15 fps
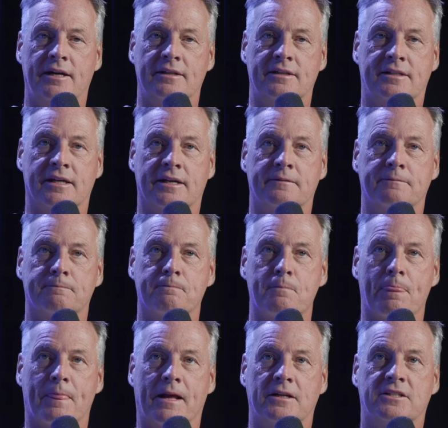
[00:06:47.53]
to
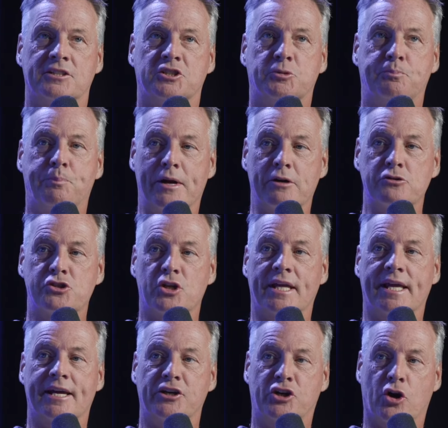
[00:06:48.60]
to
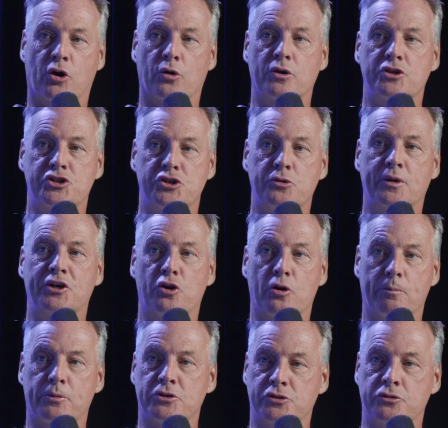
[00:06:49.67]
spiritually encourage you in your
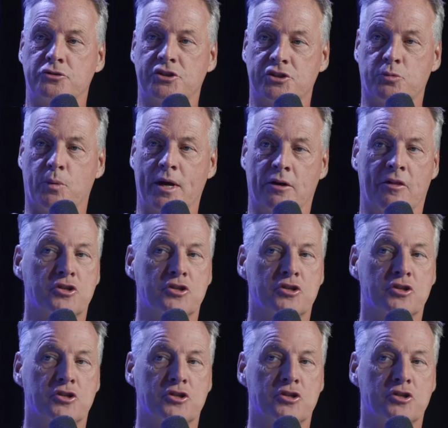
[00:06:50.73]
pursuits as well.